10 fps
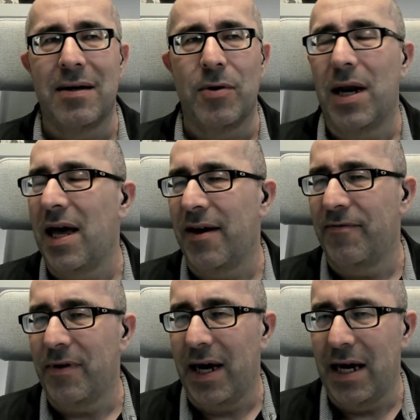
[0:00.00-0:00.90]
will
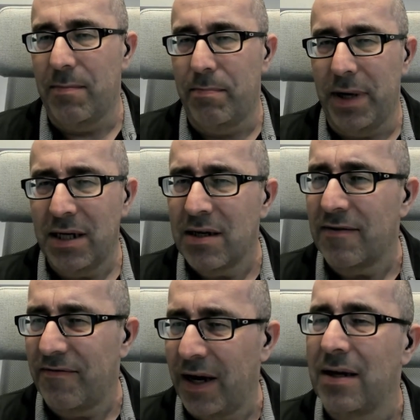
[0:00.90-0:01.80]
have a beta
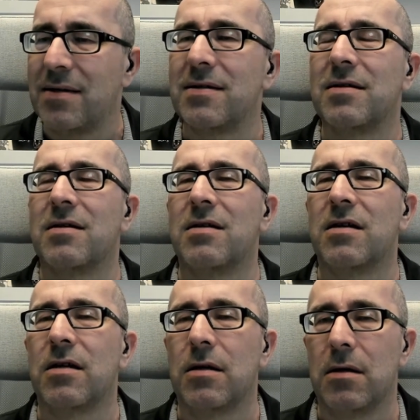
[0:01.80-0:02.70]
phase.
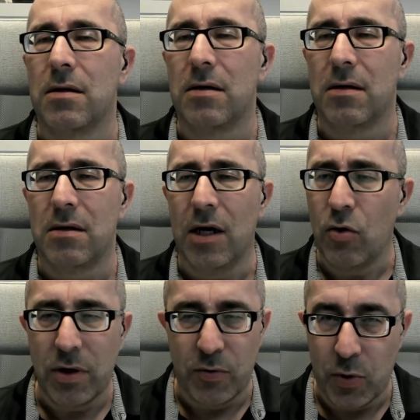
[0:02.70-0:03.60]

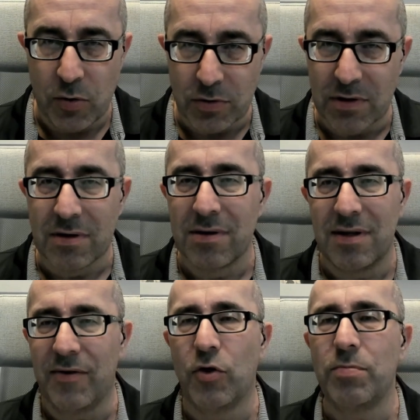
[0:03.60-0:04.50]
No, it won't.
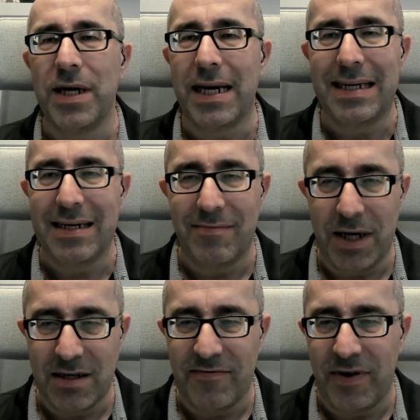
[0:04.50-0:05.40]
There won't be any
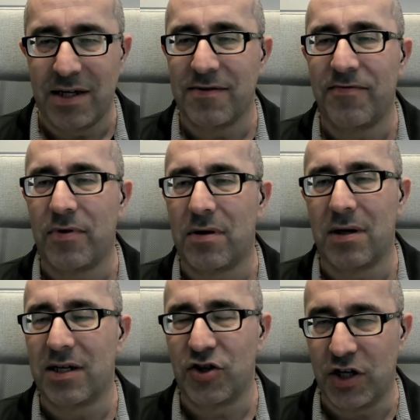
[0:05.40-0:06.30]
beta phase for
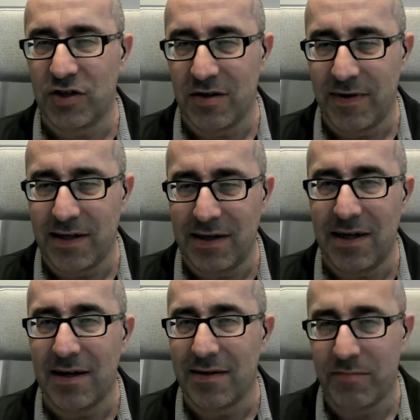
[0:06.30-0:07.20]
Exchange Server
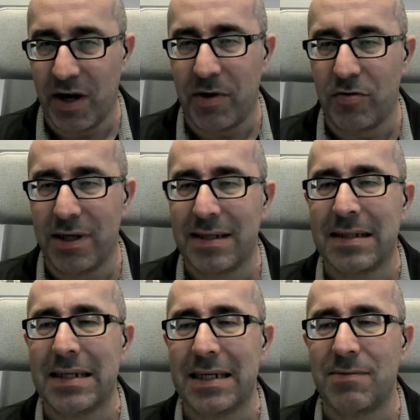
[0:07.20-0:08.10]
SE. The primary
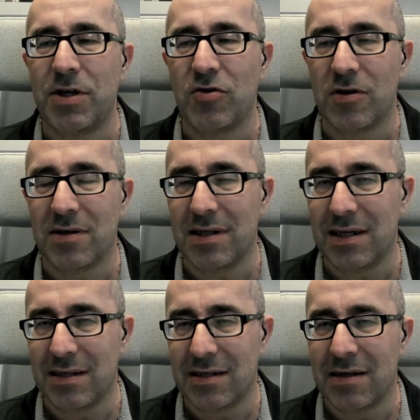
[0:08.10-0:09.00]
reason is because
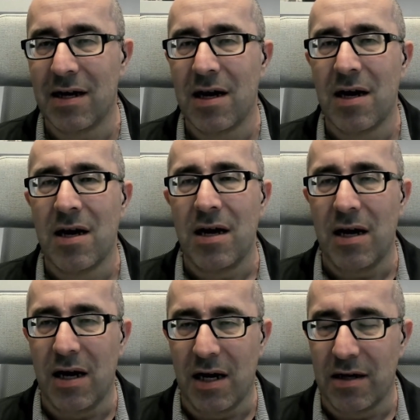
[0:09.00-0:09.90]
it
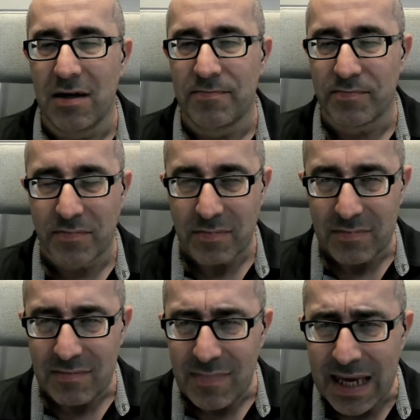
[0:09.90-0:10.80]

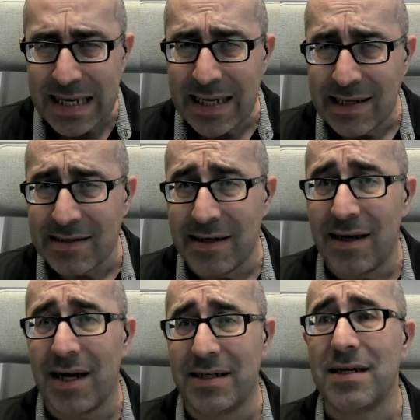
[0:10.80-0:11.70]
has
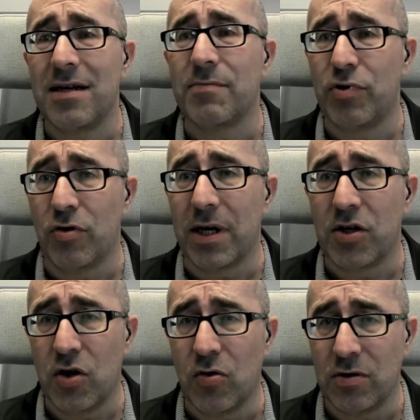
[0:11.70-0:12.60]
the identical
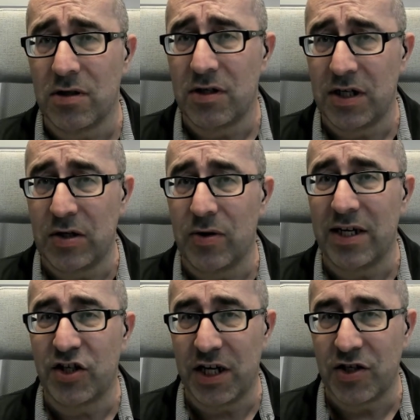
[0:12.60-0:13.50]
product code to
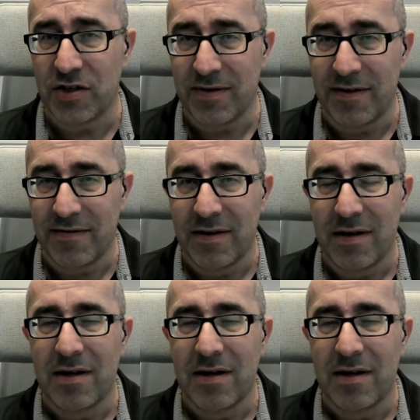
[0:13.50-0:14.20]
Exchange Server